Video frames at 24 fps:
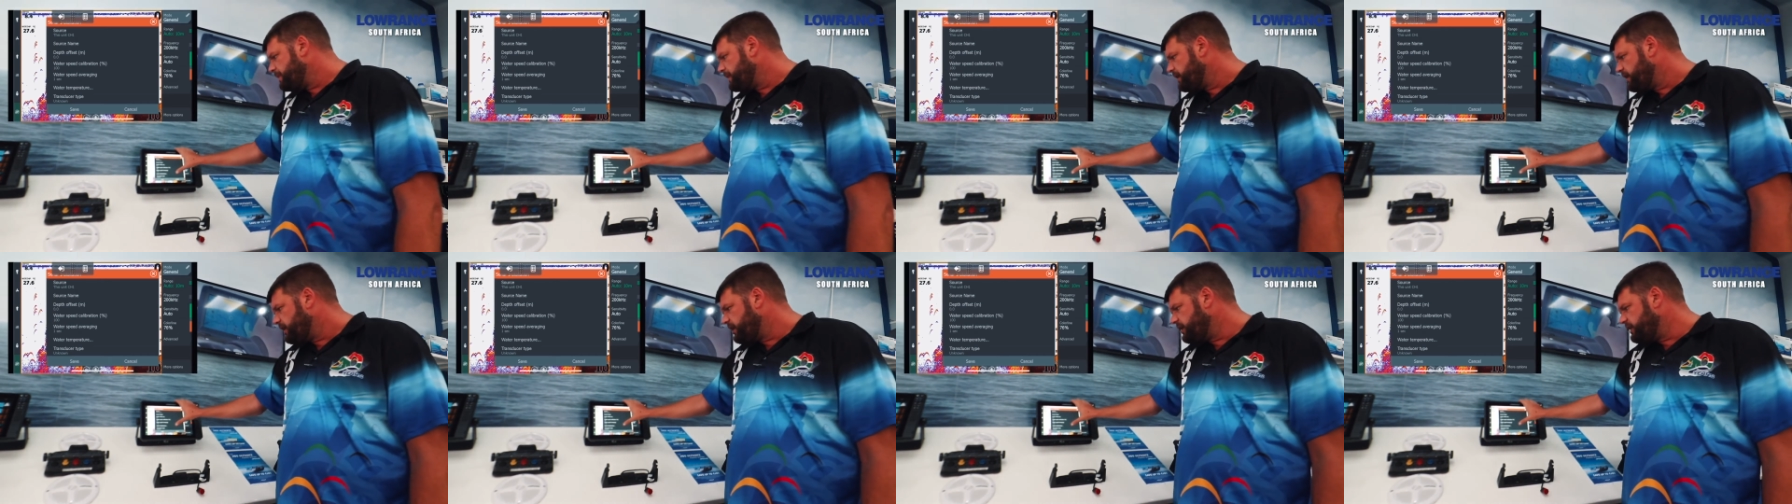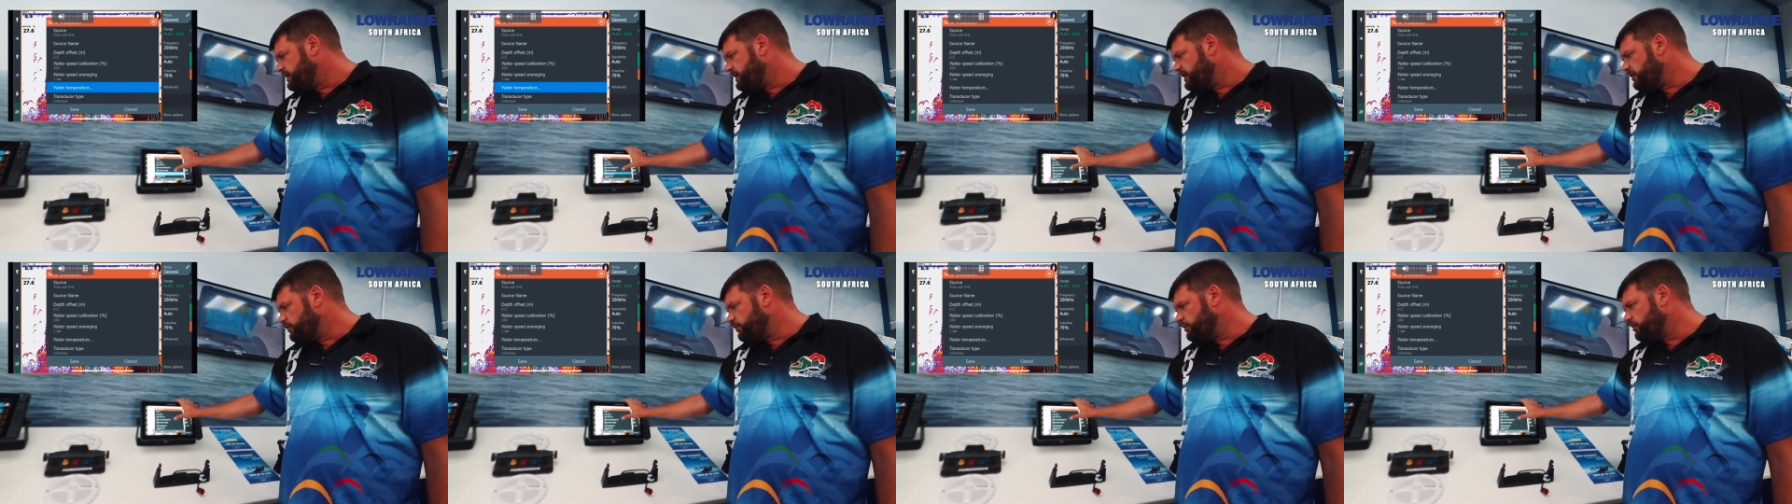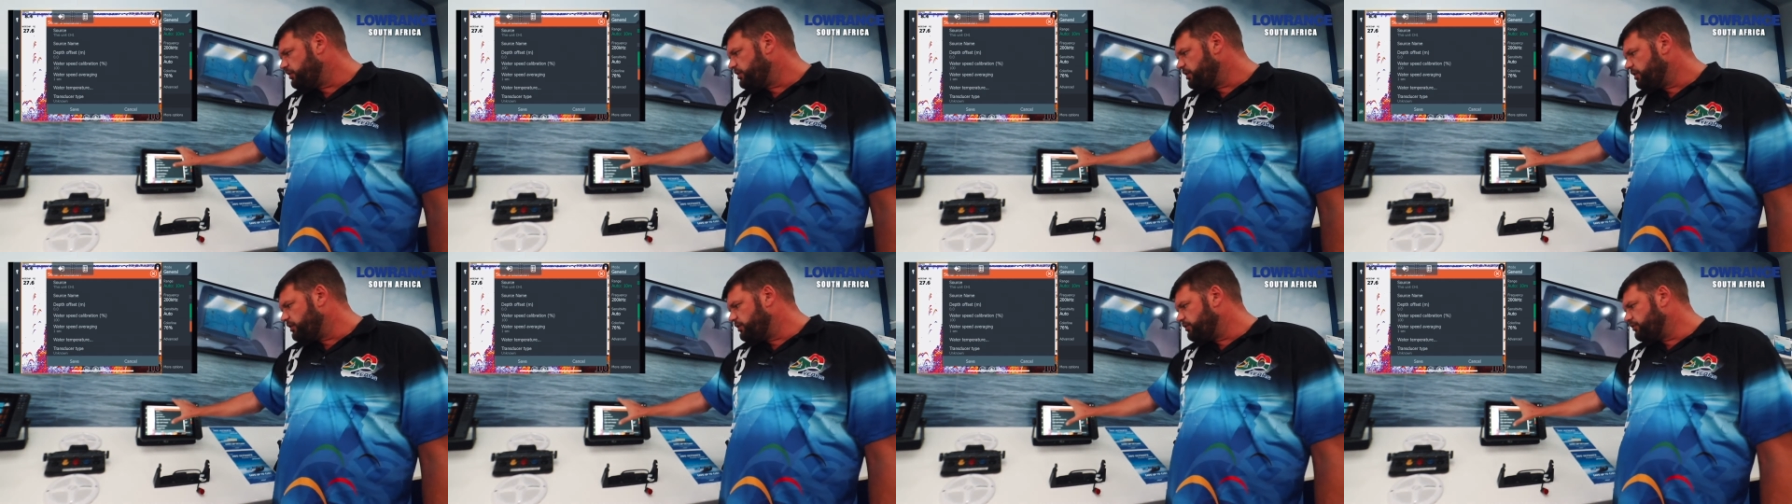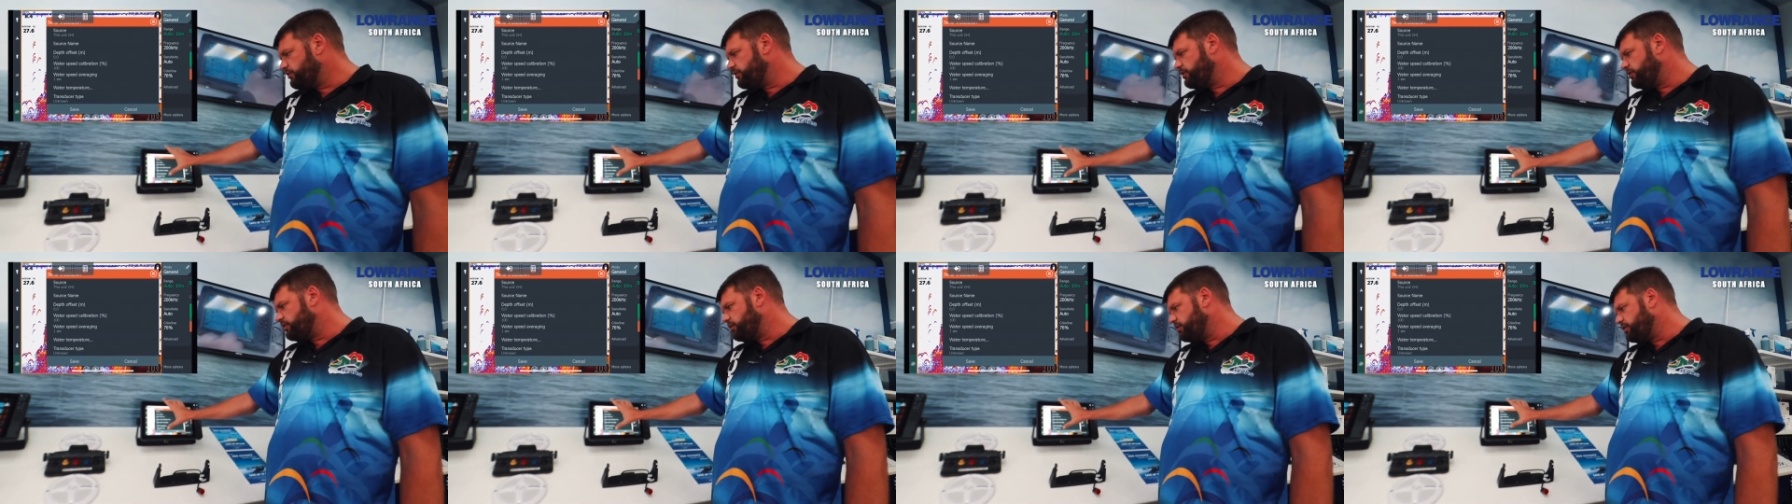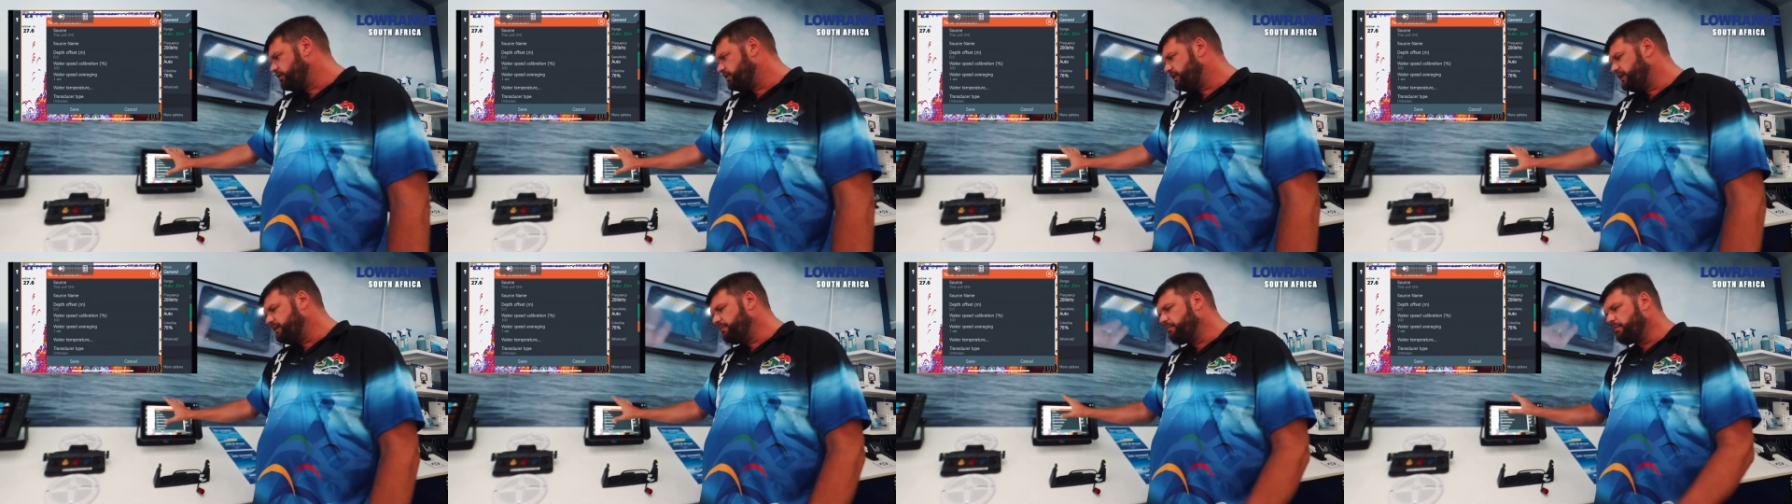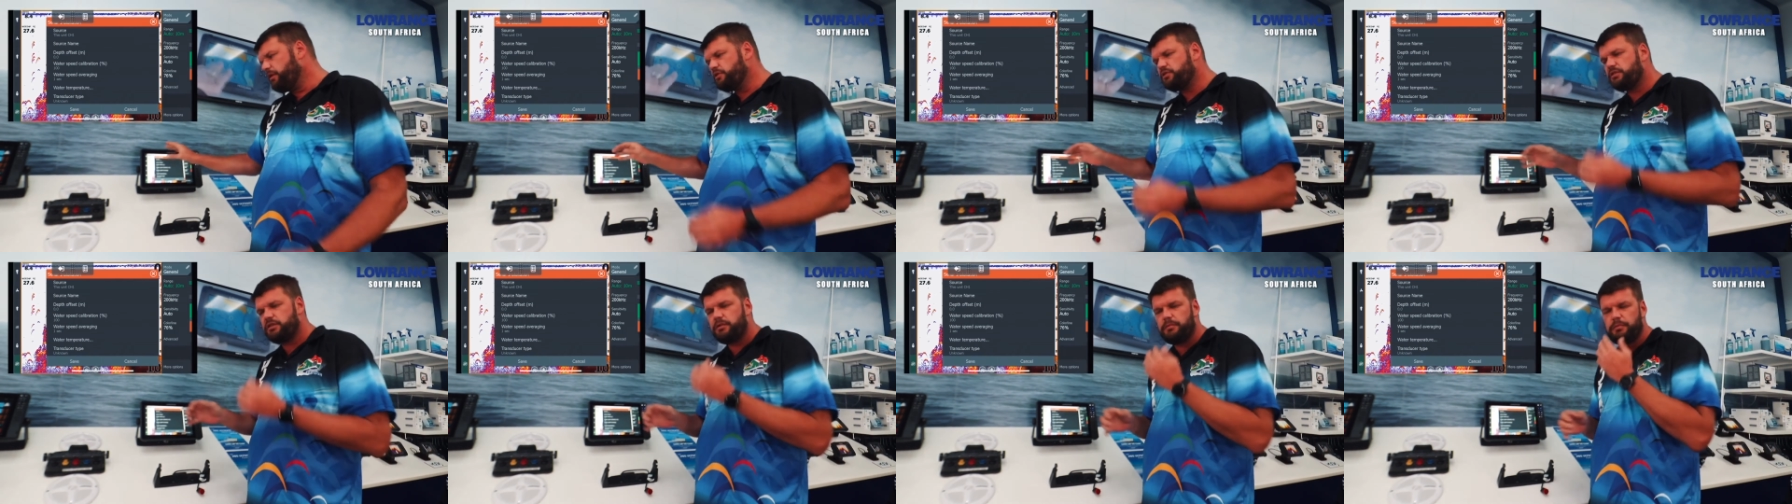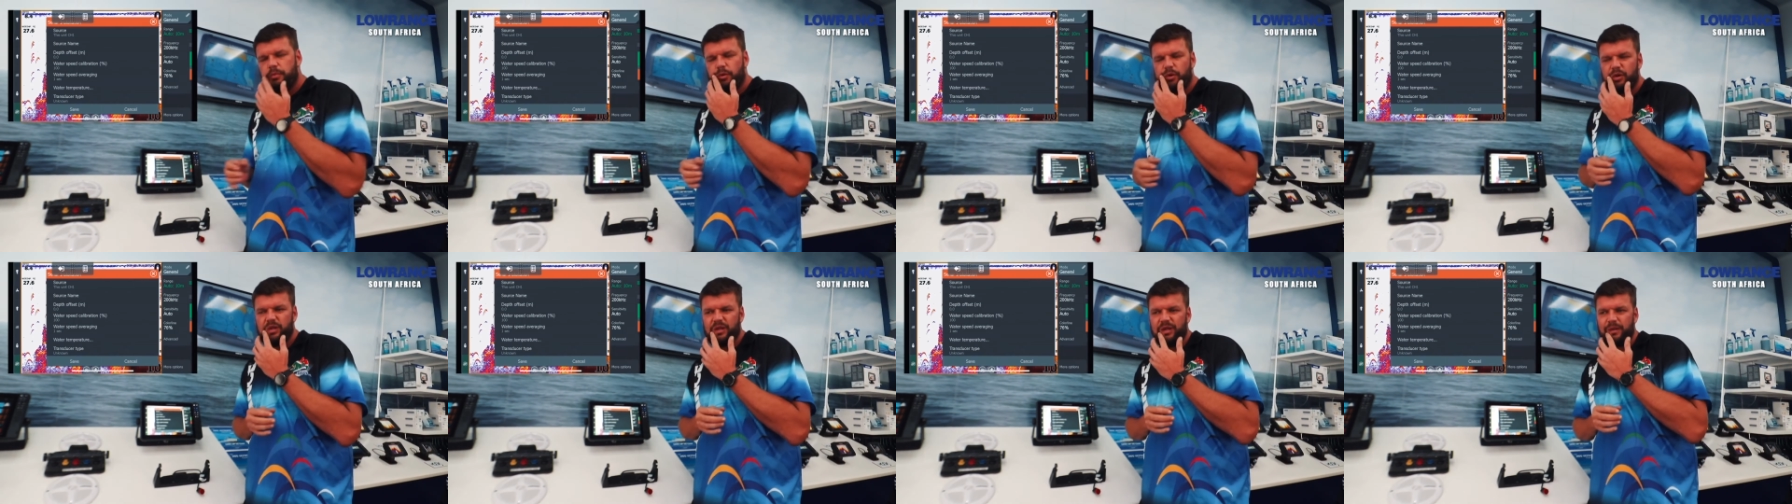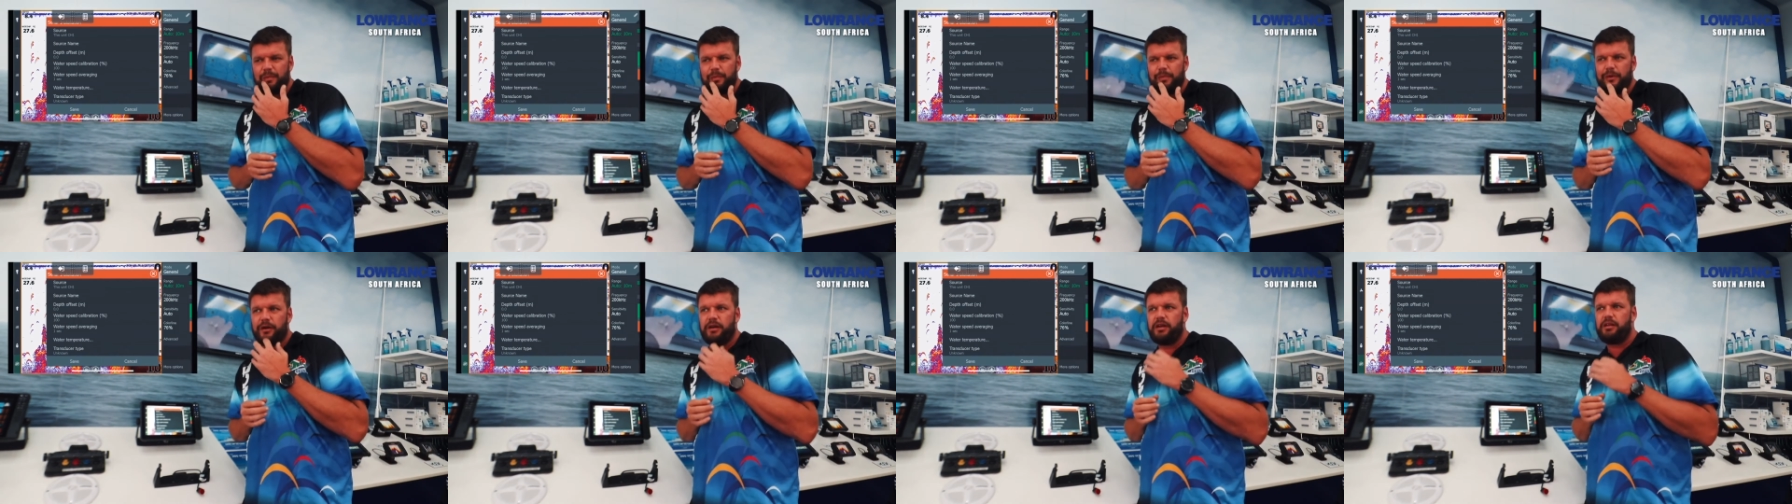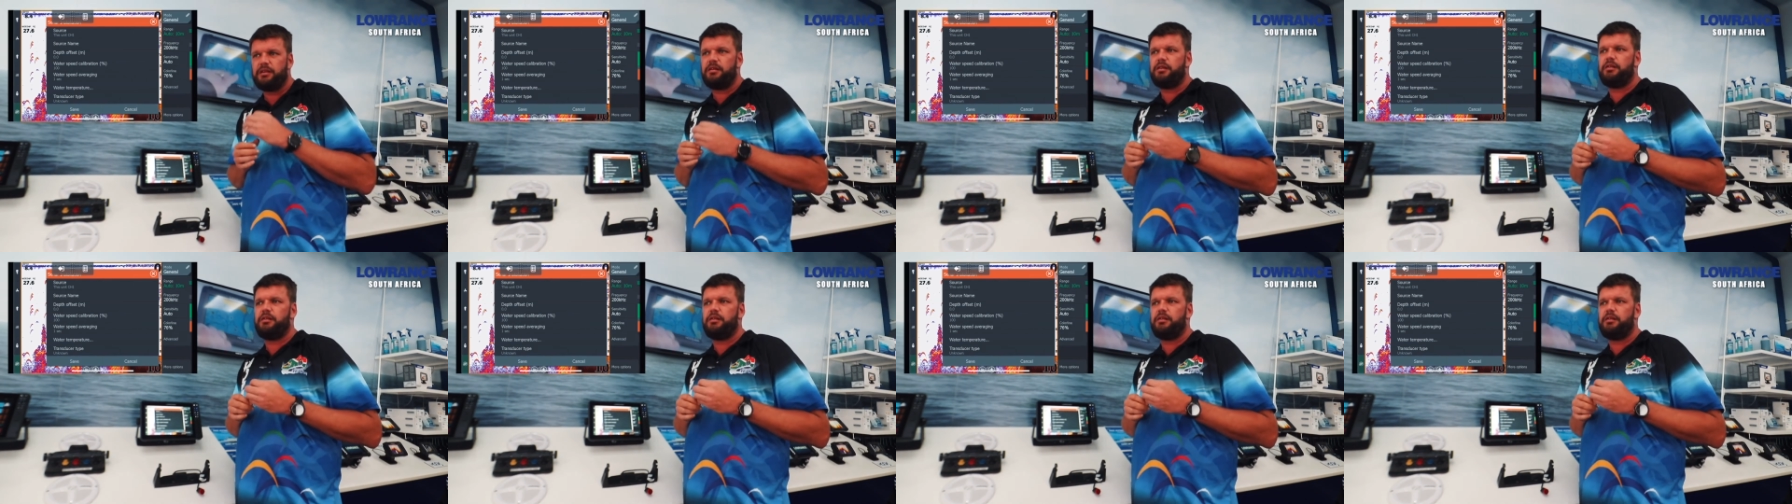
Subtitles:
and then we'll go, the most important part